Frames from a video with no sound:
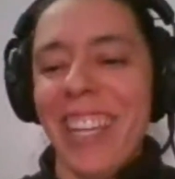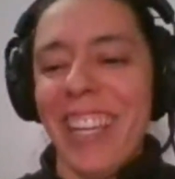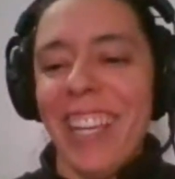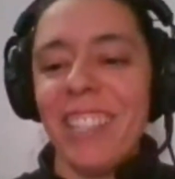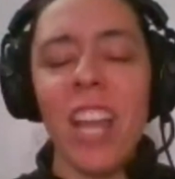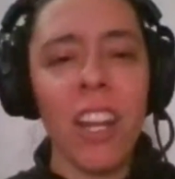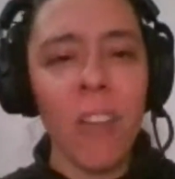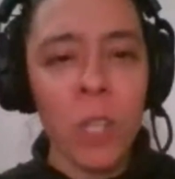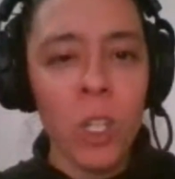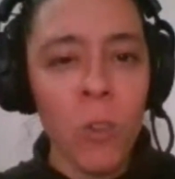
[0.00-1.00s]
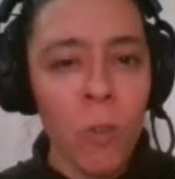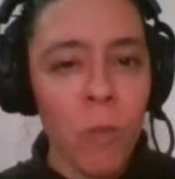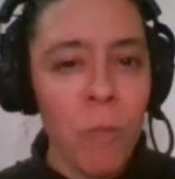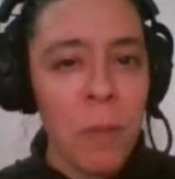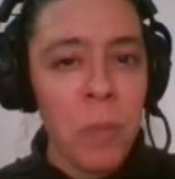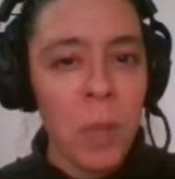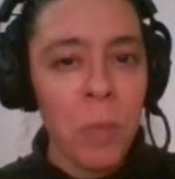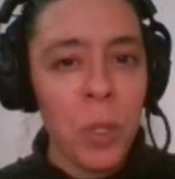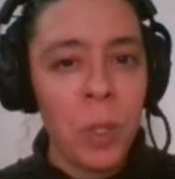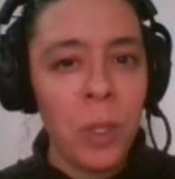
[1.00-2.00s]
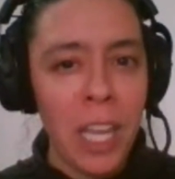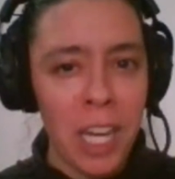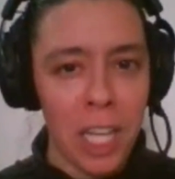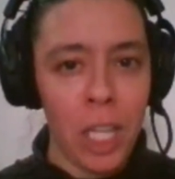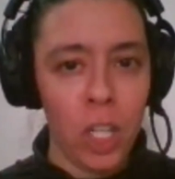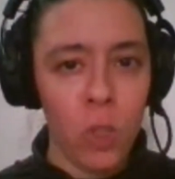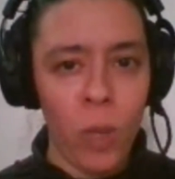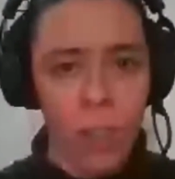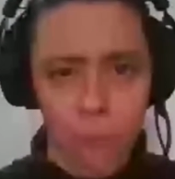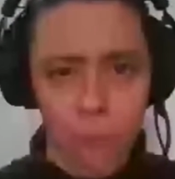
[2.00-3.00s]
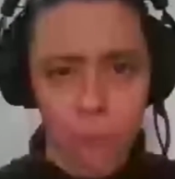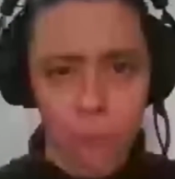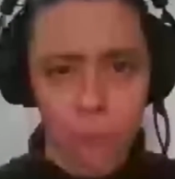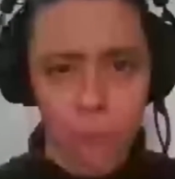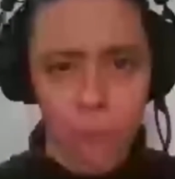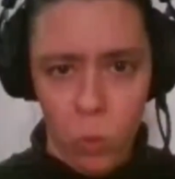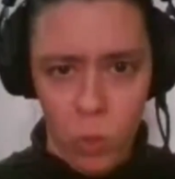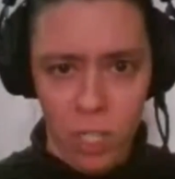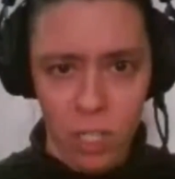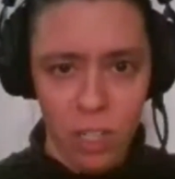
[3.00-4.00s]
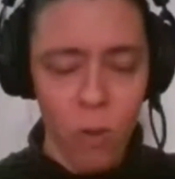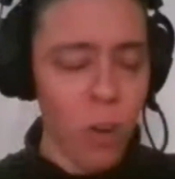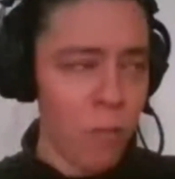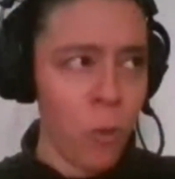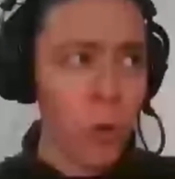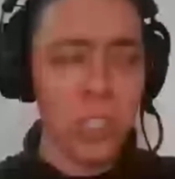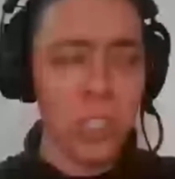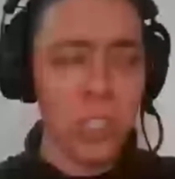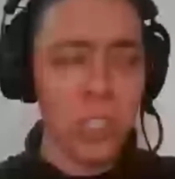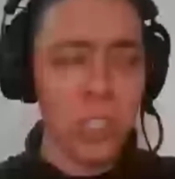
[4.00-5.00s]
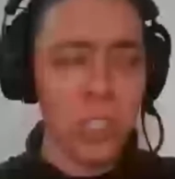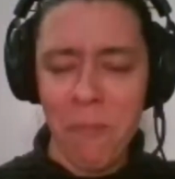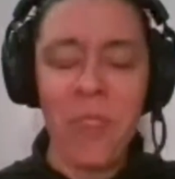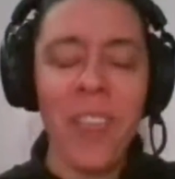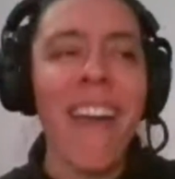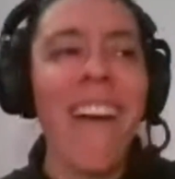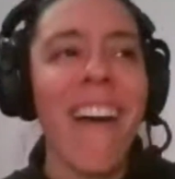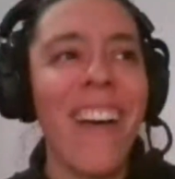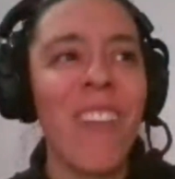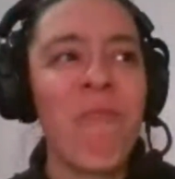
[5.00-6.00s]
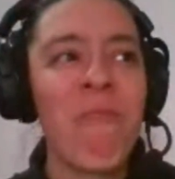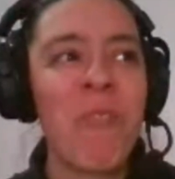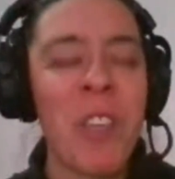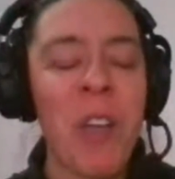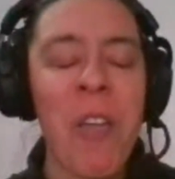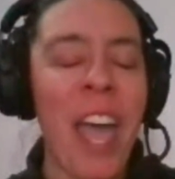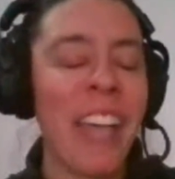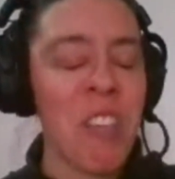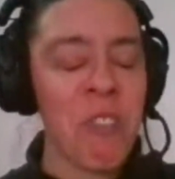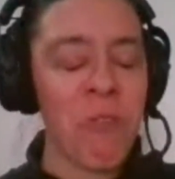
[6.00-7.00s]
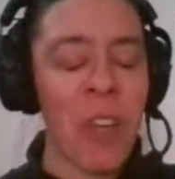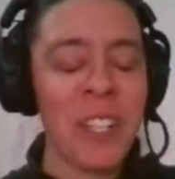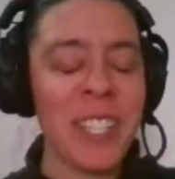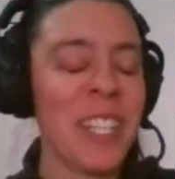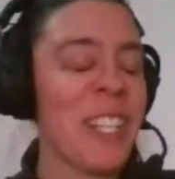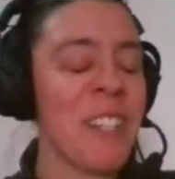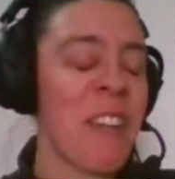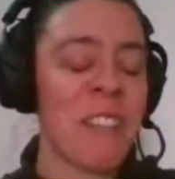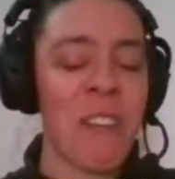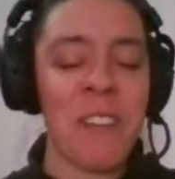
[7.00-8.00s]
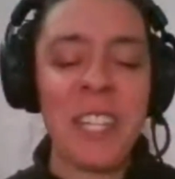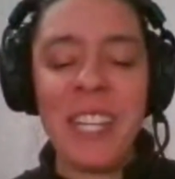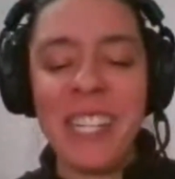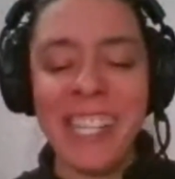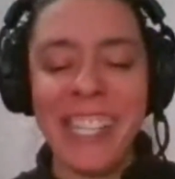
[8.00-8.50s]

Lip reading: It's not often you'll meet people in English with a 4-syllable word or 4-syllable name. So yeah, it's fun to teach.